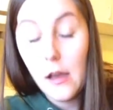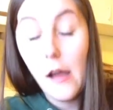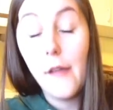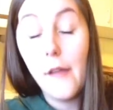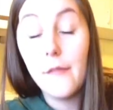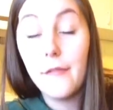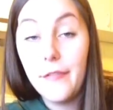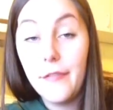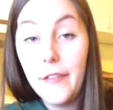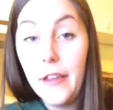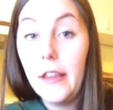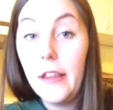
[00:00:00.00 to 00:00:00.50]
I'm
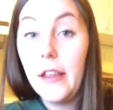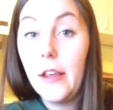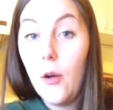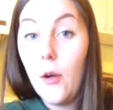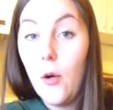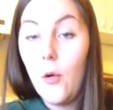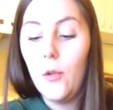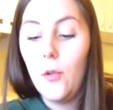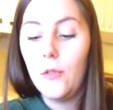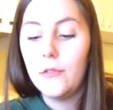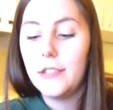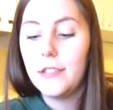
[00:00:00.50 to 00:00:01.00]
feeling
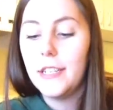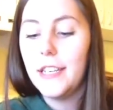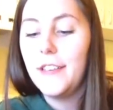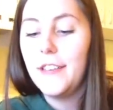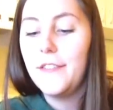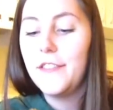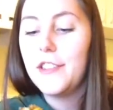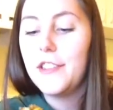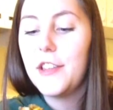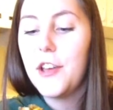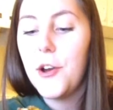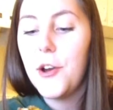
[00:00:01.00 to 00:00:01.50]
old,
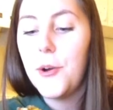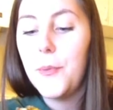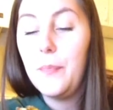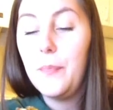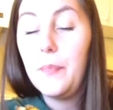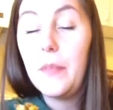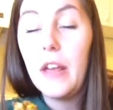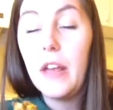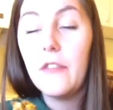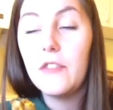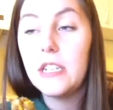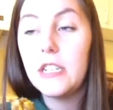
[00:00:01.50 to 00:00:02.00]
even though
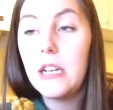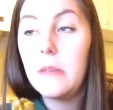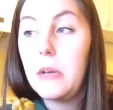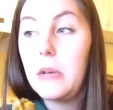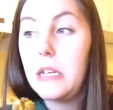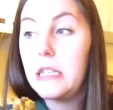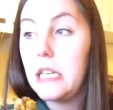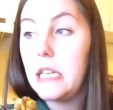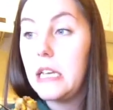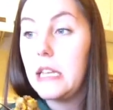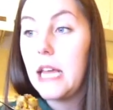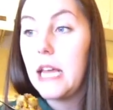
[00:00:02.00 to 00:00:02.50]
every time I
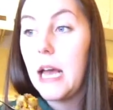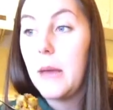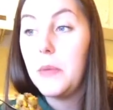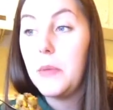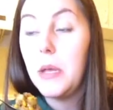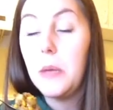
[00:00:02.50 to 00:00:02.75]
say that,